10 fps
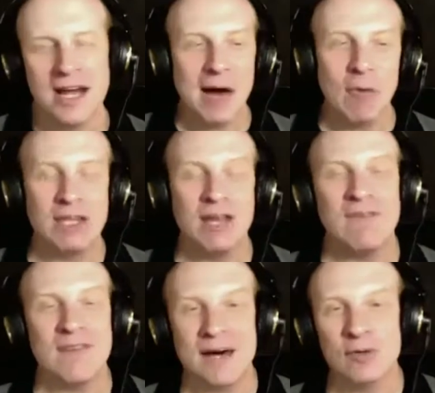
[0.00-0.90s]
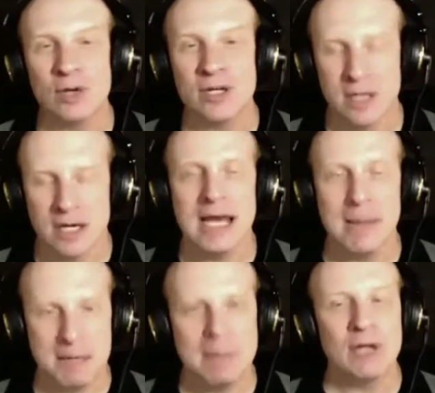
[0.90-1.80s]
And what they found was, yeah,
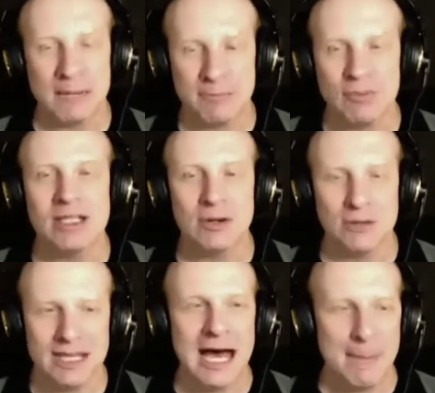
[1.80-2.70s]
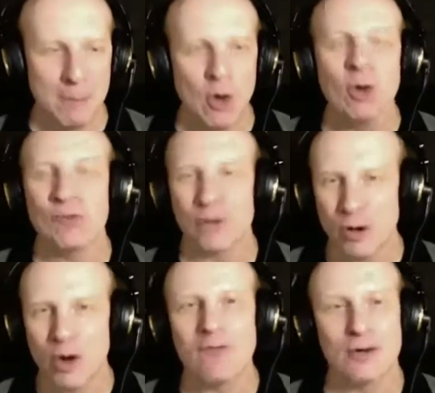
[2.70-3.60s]
people kept reloading the app over and
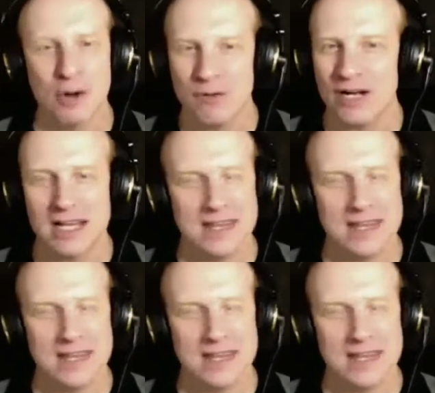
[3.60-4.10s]
over and over again.